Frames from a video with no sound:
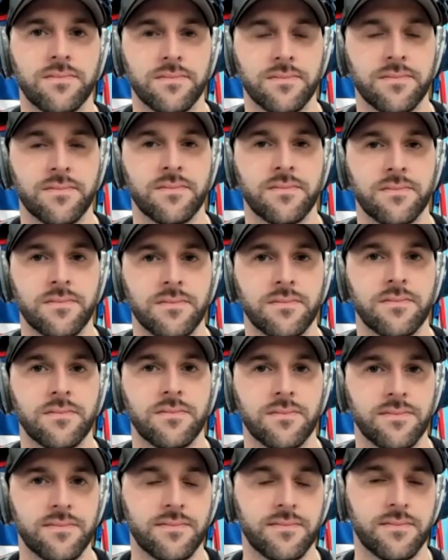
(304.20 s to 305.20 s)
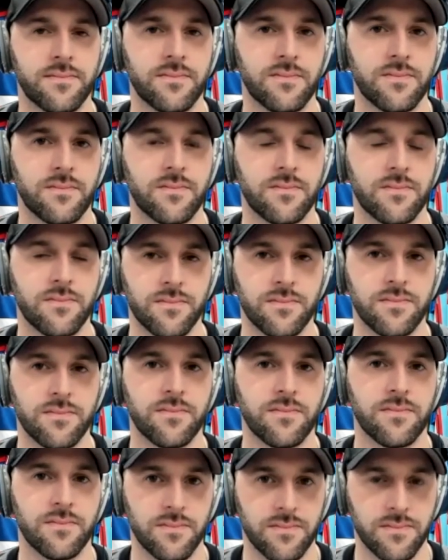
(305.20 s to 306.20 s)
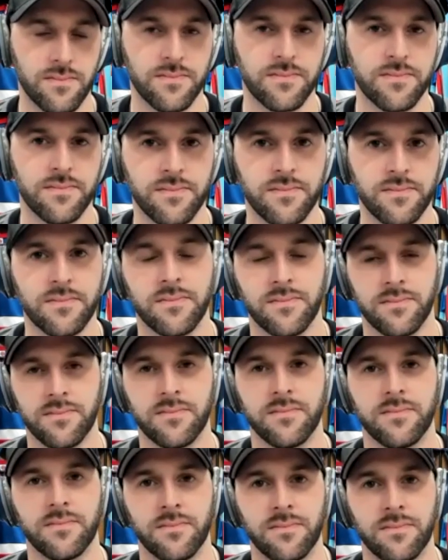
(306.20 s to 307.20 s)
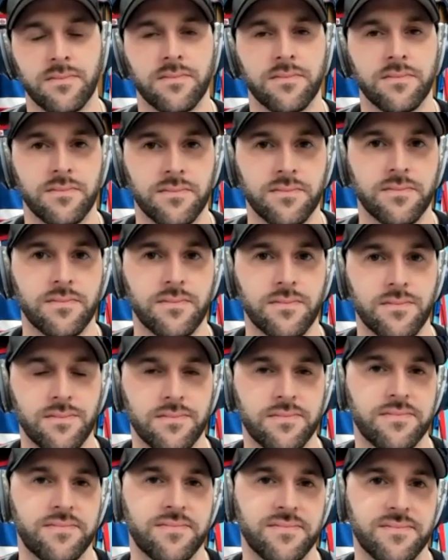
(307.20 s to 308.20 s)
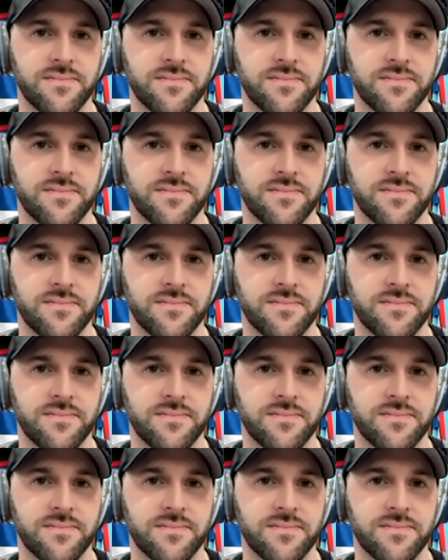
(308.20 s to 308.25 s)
The person shown says nothing.